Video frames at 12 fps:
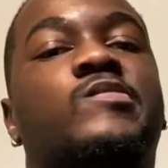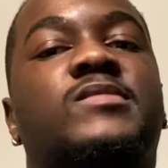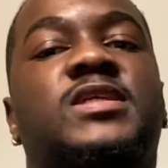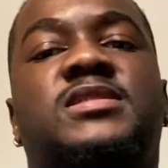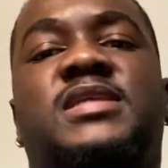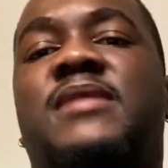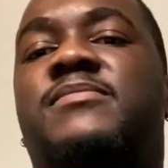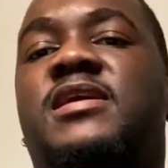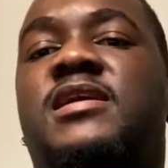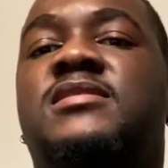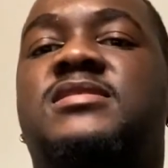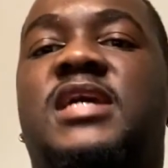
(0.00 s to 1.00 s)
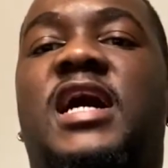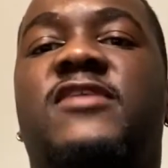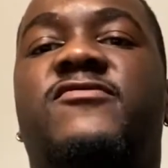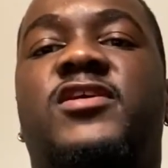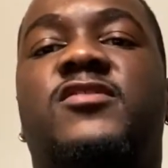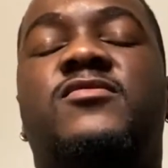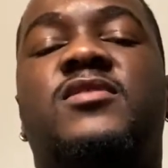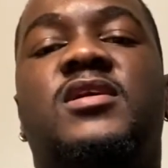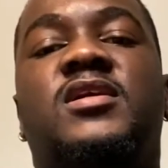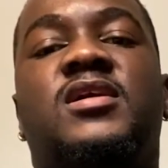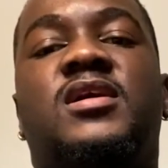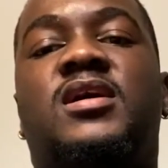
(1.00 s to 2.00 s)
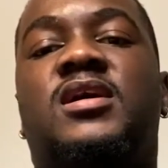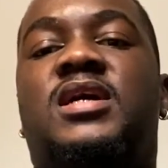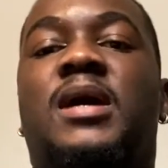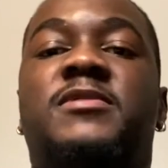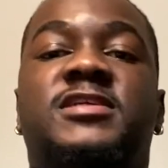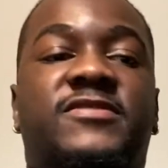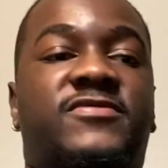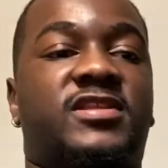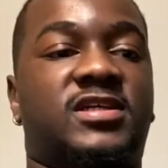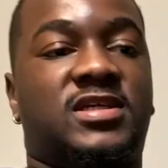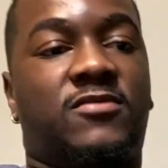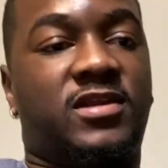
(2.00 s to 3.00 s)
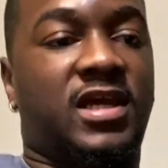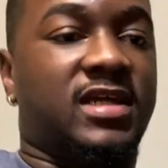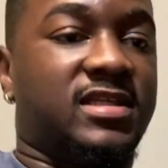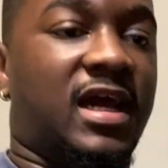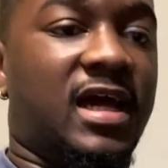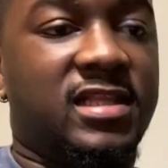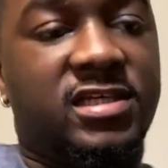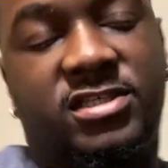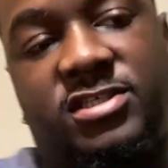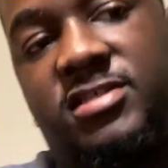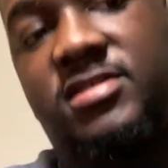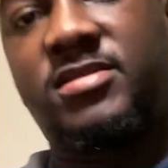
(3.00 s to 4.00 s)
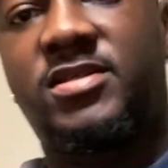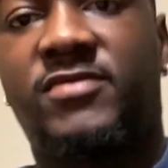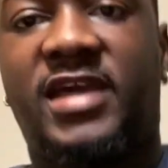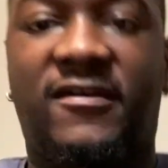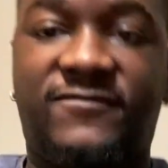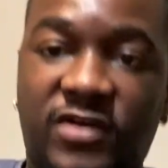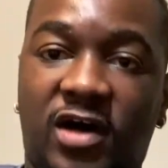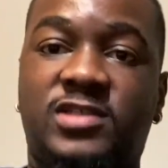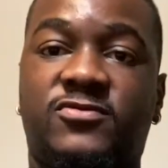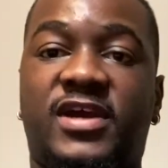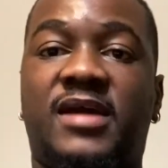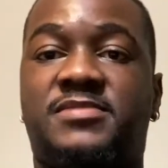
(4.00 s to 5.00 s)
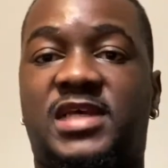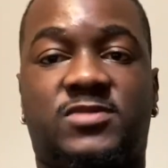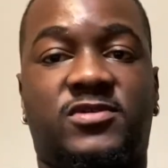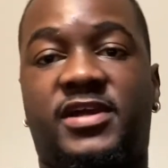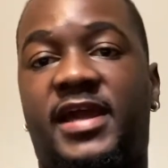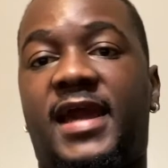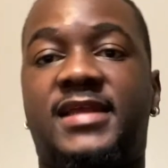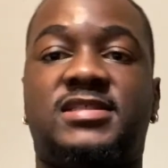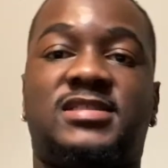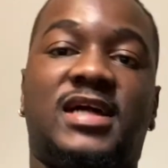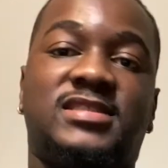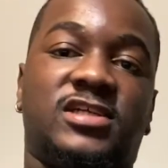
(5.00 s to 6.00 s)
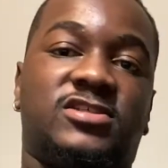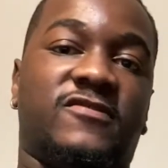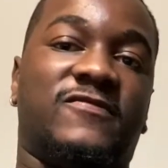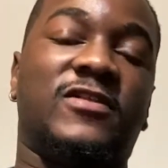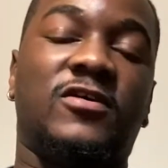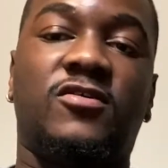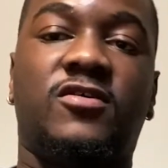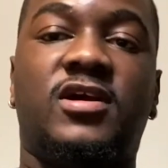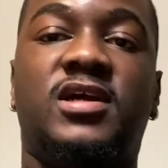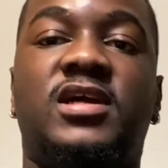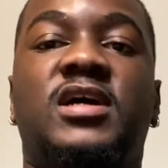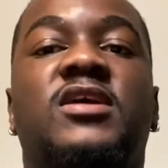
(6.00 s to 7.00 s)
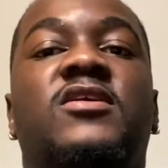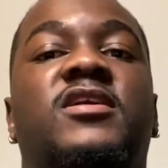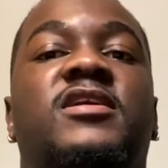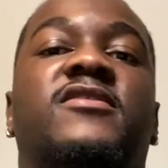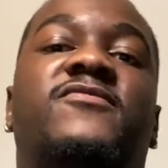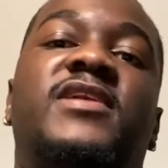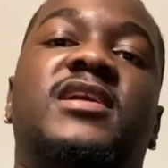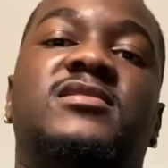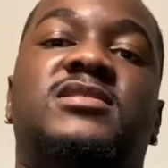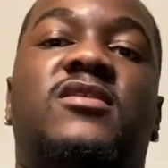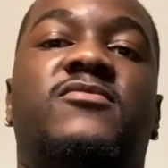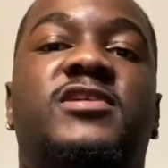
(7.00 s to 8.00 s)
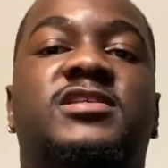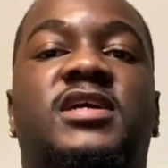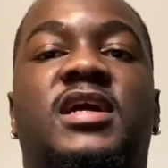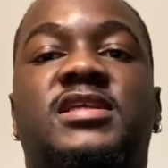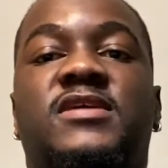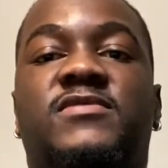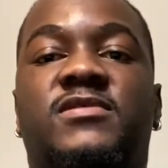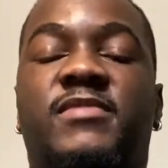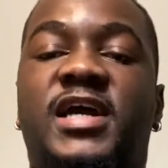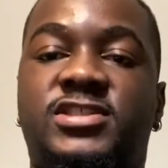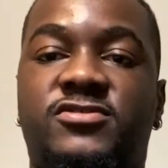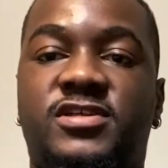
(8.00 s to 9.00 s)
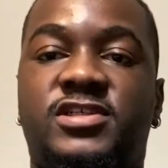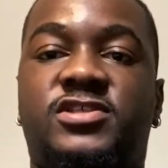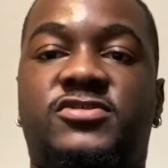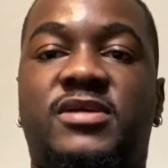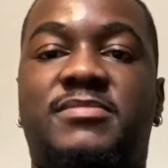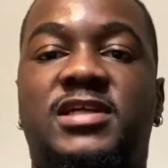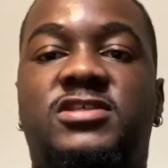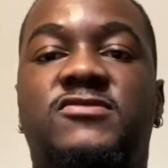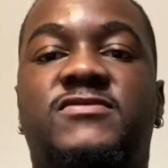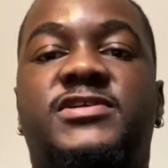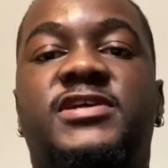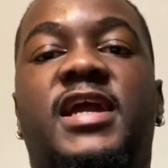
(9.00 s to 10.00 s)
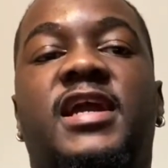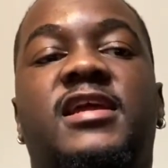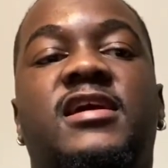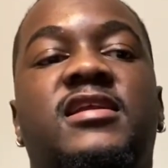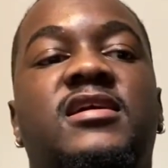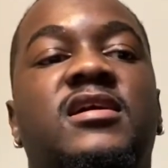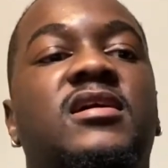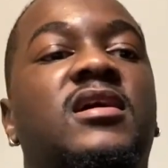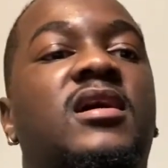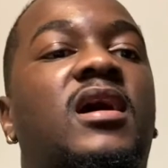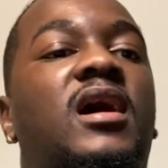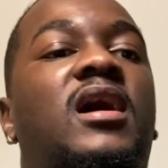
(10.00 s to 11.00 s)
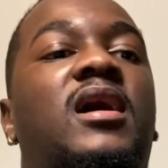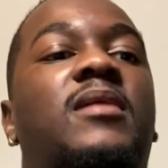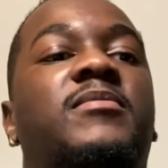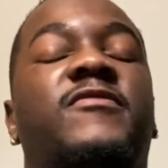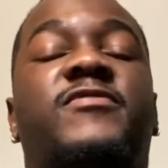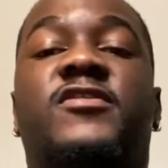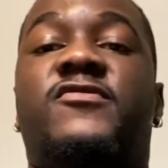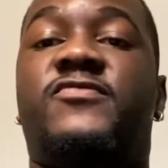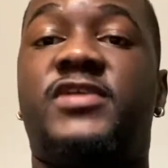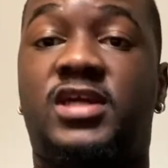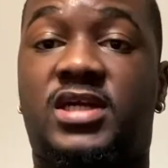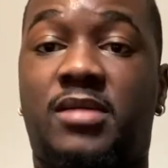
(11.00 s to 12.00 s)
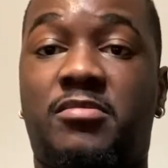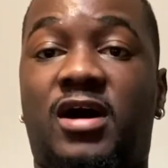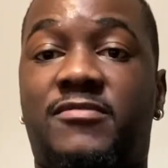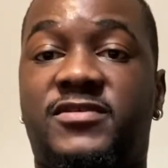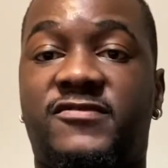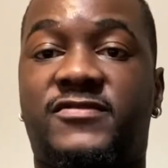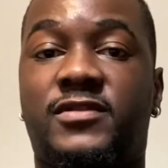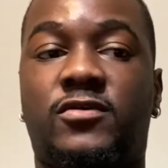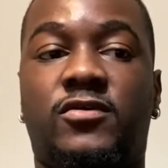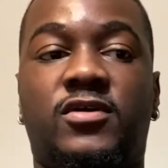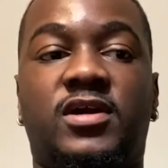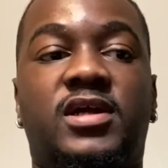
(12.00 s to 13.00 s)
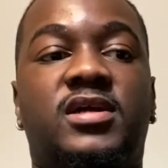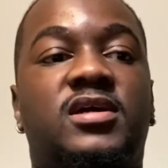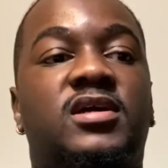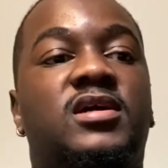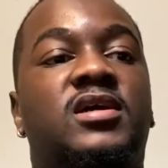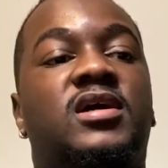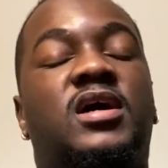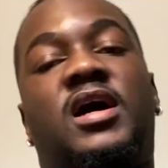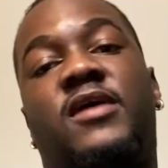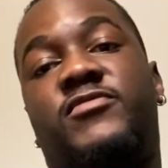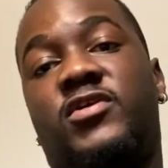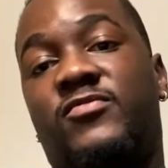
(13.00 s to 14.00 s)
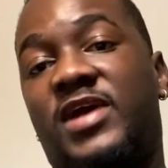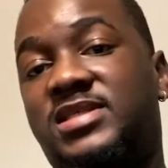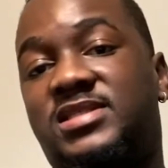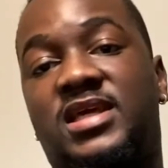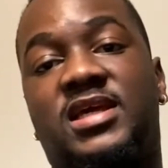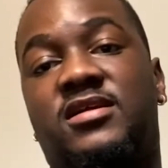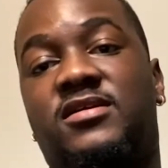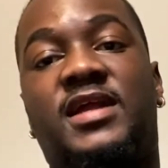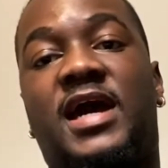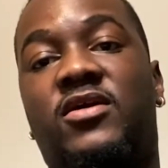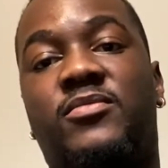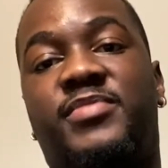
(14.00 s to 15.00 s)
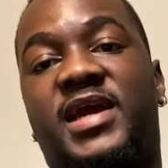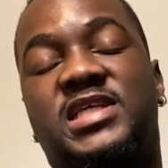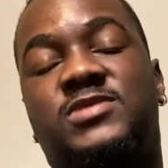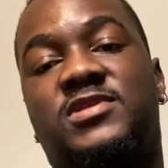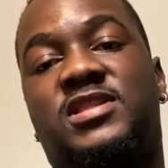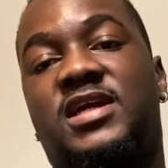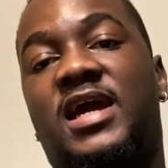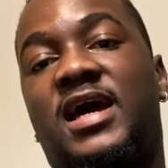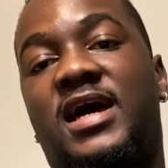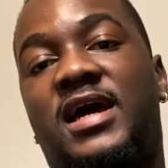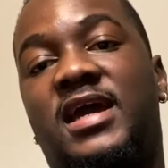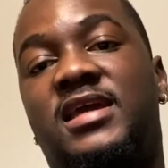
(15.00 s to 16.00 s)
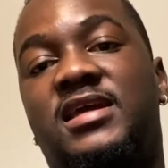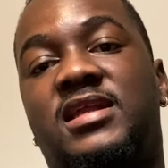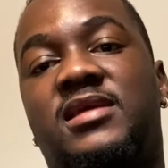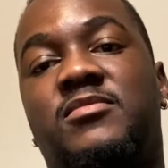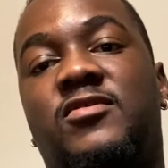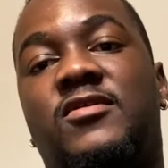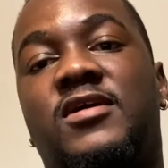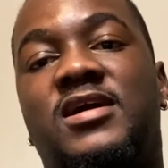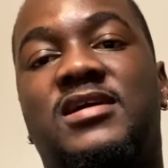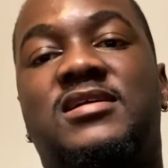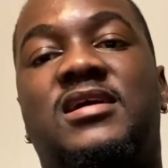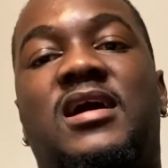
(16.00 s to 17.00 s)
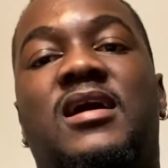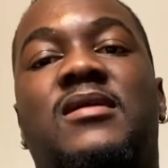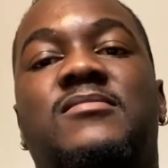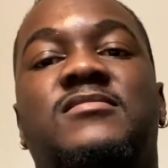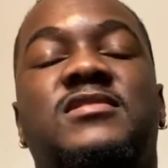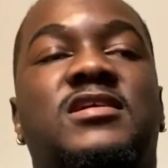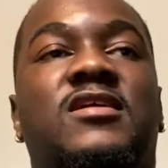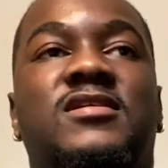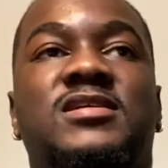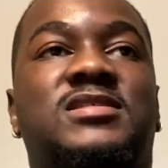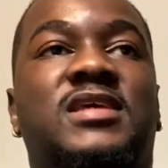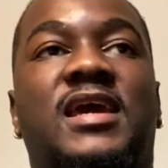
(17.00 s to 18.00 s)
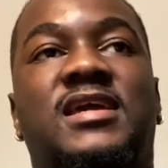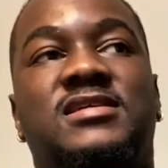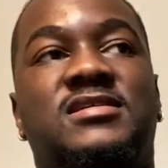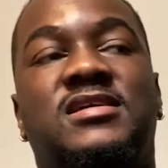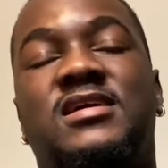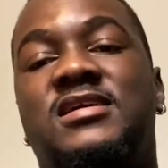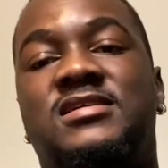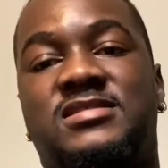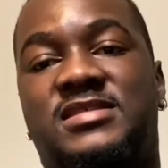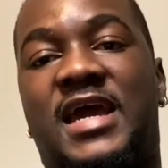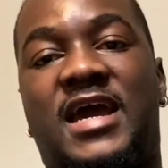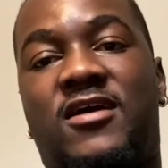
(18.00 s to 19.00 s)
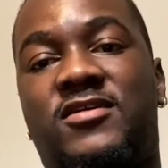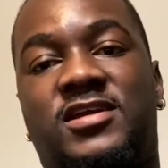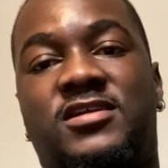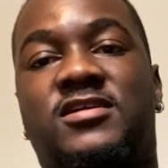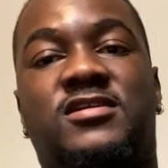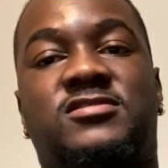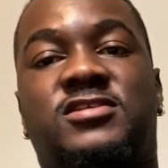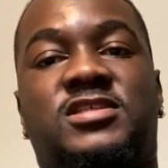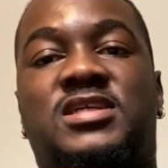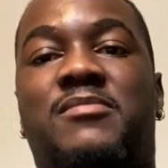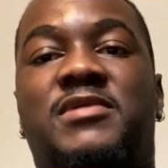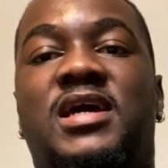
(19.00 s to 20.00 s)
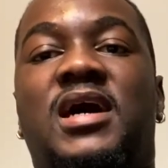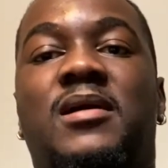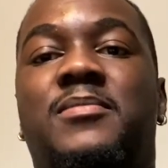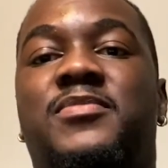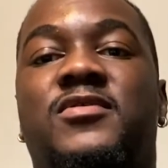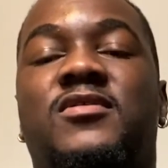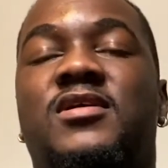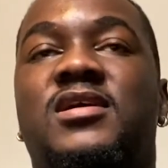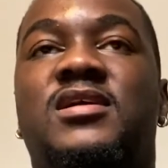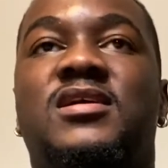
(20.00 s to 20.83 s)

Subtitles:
Same thing, side view. A couple of different things I want to acknowledge. So we have false reps. That's where your head does not touch the floor or your fingers don't reach the end of the measuring strip that you created. If your feet come off the floor, if you're resting and you're not on pace with the guy anymore, he's saying down and you're just coming up, or